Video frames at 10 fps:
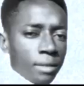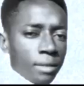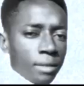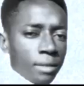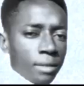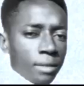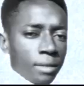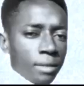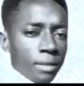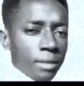
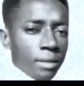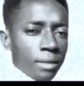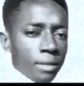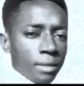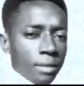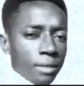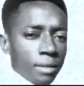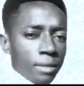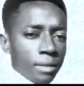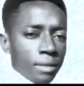
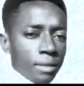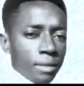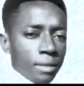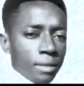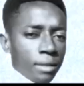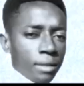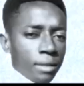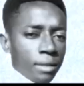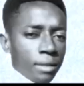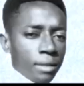
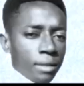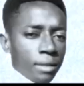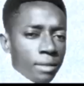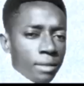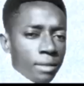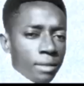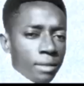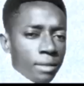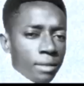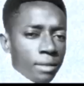
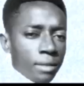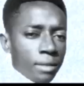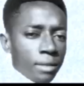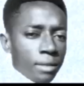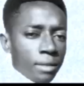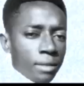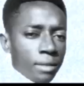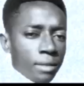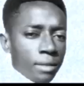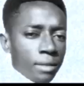
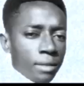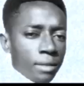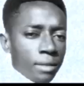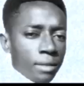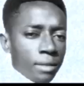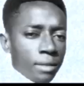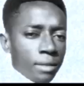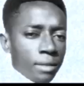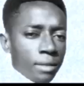[no speech]